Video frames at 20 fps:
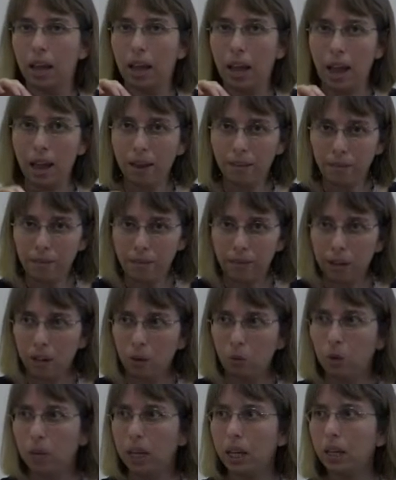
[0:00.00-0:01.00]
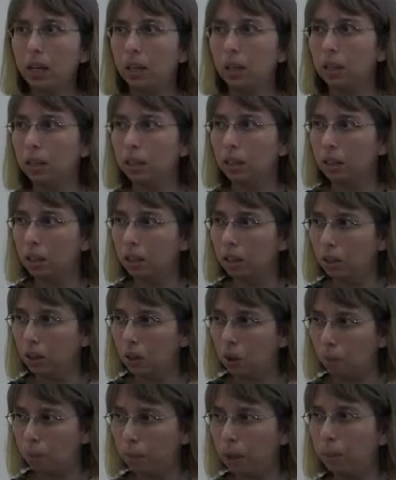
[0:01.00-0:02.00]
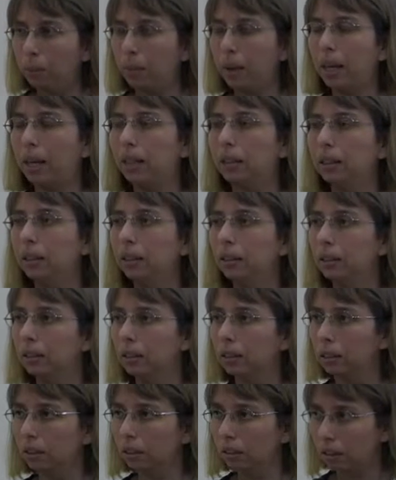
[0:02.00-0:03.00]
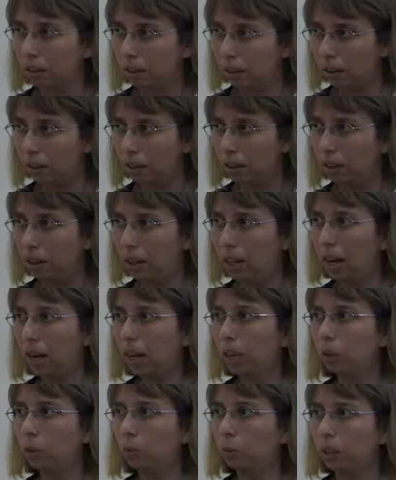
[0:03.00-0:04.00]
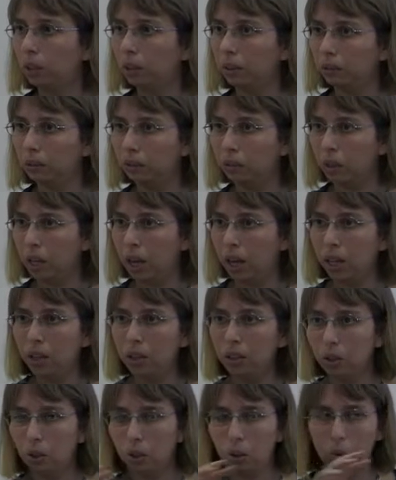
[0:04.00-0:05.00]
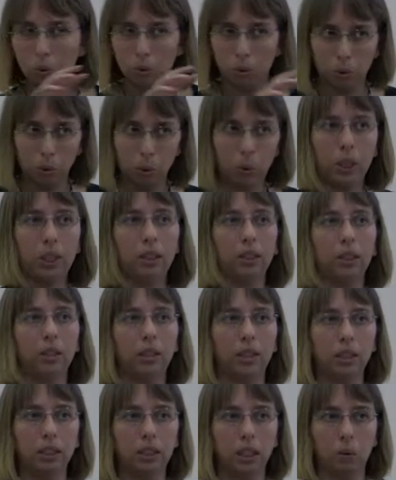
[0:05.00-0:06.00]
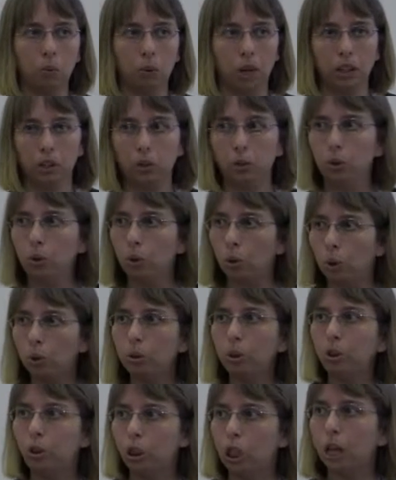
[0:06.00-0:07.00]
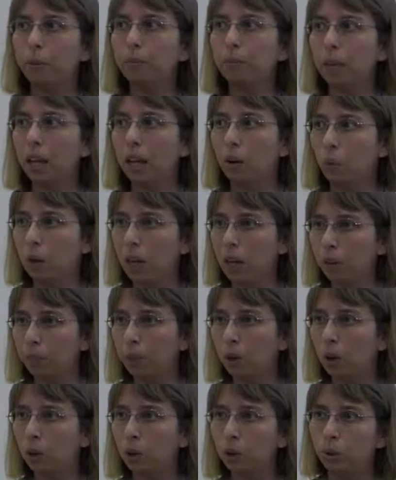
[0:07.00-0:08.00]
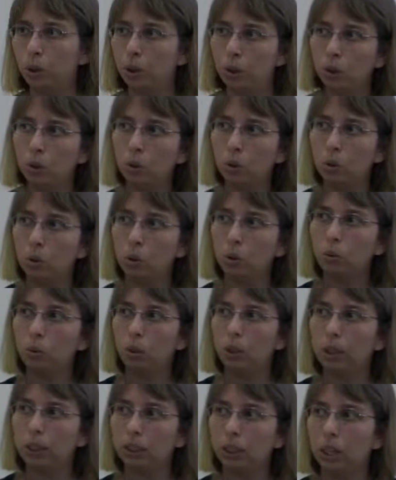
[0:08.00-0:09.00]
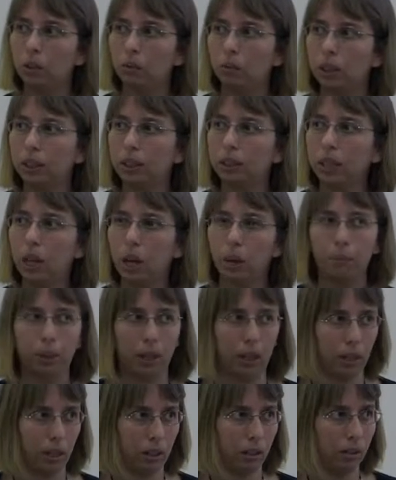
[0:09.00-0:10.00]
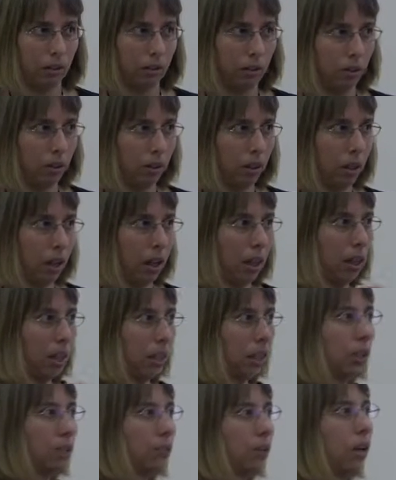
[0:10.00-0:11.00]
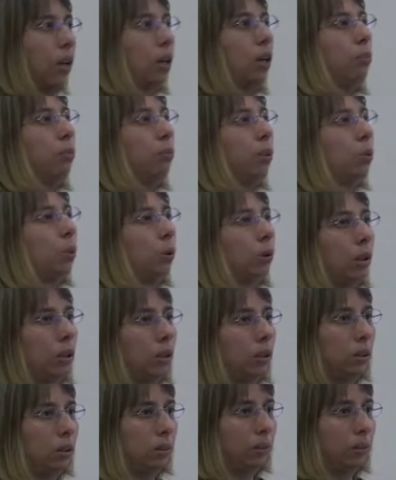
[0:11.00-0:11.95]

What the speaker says: Every week complements the next one, okay? So do it in sequence. Do not jump a week because you're not going to understand what is happening. And this is very important.